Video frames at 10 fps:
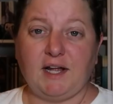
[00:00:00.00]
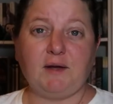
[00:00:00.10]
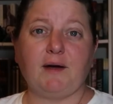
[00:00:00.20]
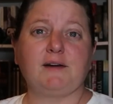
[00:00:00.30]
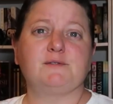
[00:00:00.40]

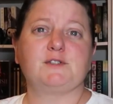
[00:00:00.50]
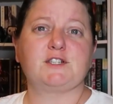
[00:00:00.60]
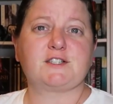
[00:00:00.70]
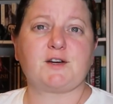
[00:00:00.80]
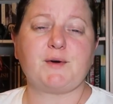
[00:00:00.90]
Anyway, we're
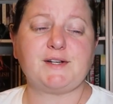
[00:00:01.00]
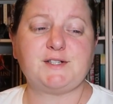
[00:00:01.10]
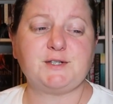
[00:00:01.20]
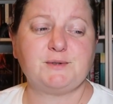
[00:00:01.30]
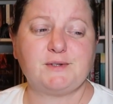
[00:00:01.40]
just going
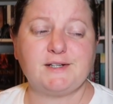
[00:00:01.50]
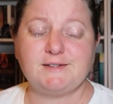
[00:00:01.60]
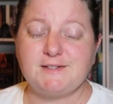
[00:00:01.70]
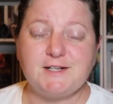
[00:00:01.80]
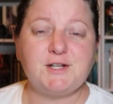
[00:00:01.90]
to
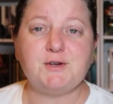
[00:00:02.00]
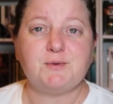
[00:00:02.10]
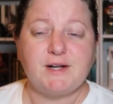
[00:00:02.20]
continue